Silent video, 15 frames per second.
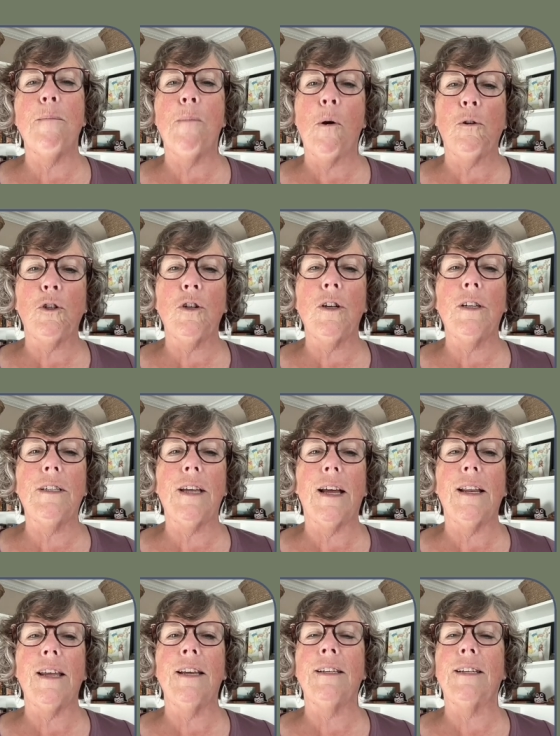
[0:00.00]
emotional
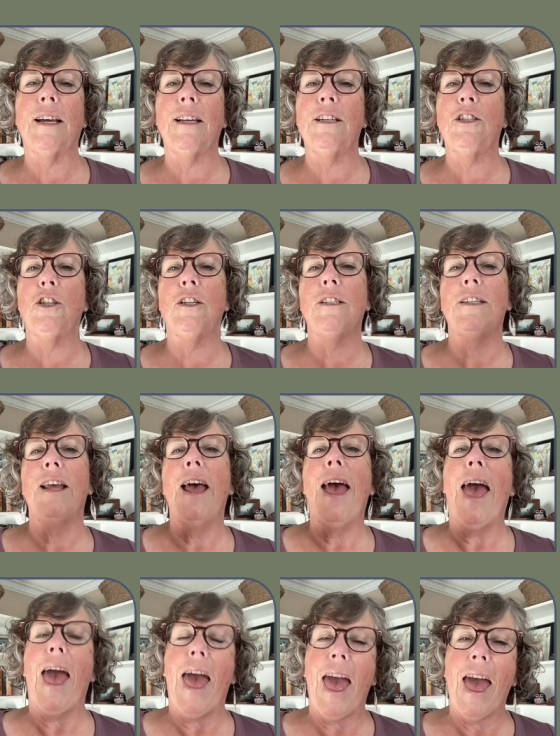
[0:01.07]
intelligence
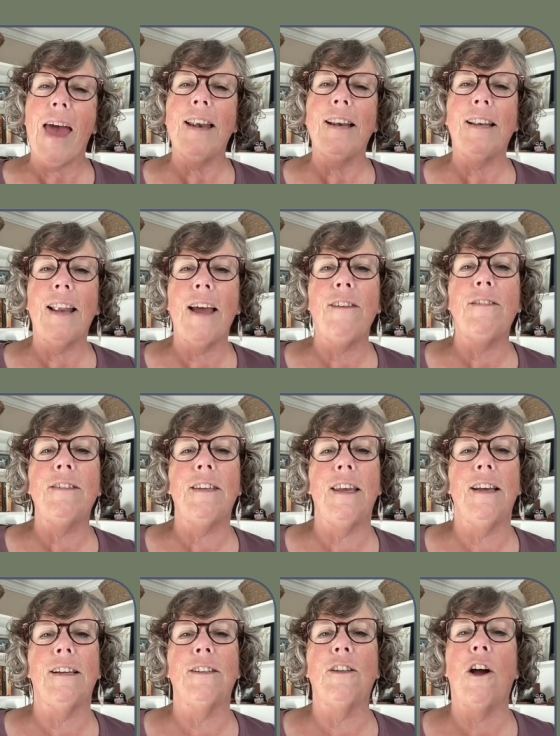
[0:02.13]
and life
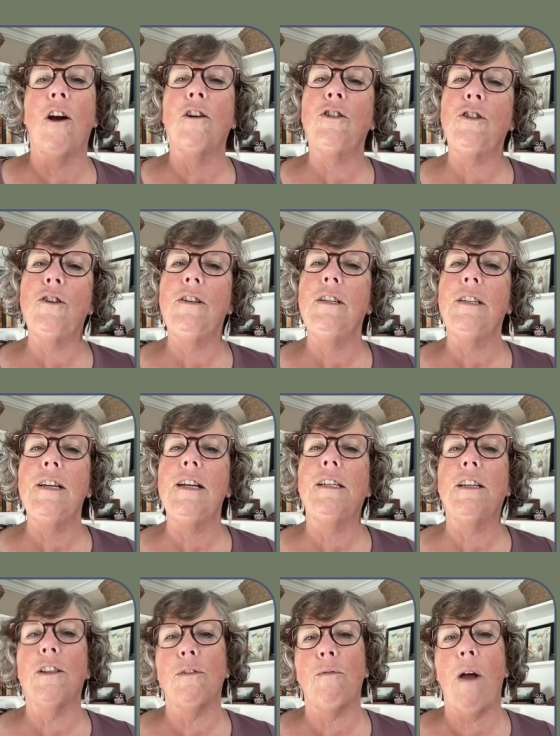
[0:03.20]
skills our students need
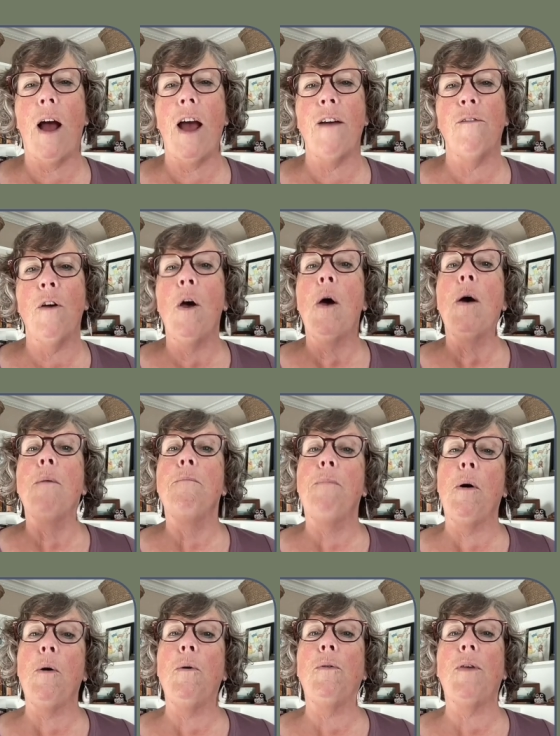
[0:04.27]
to thrive
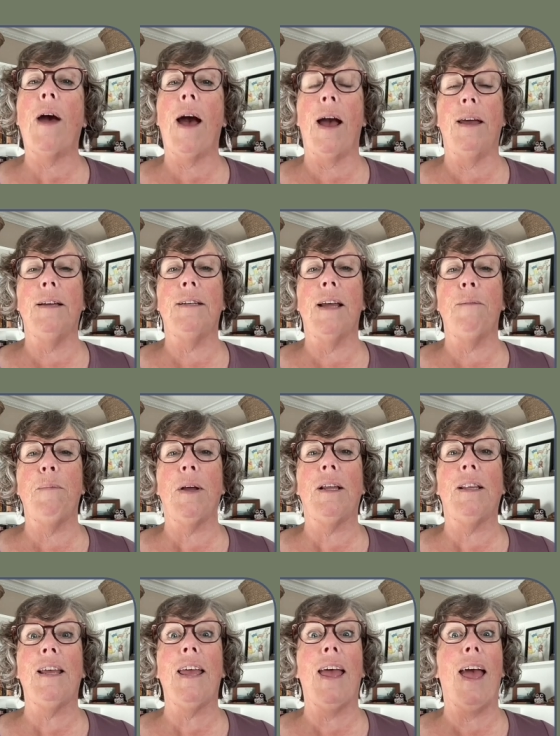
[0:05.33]
both
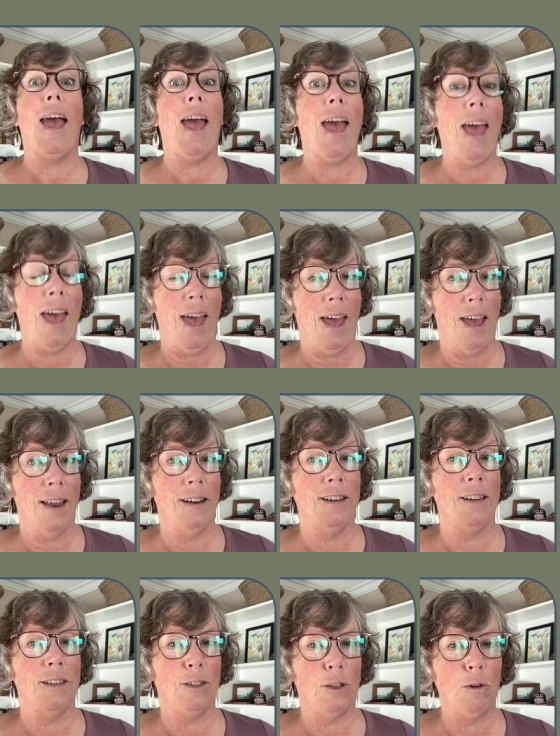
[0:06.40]
academically
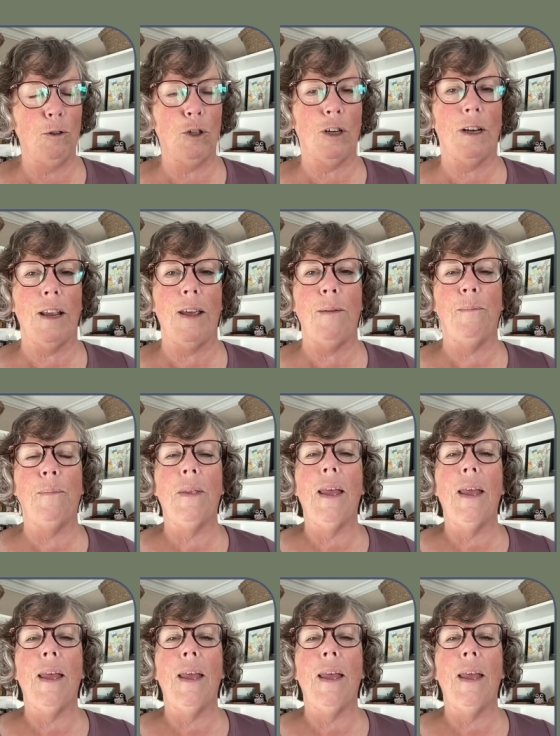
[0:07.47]
and socially.